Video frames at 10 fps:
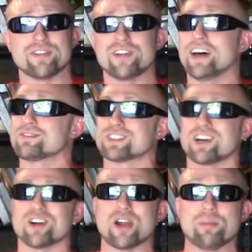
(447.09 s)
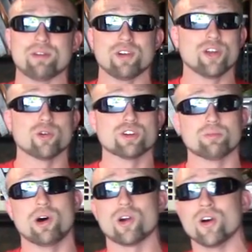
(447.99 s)
If not, sorry, I'm going to have another one
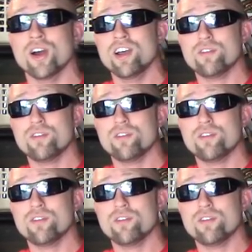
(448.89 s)
tomorrow.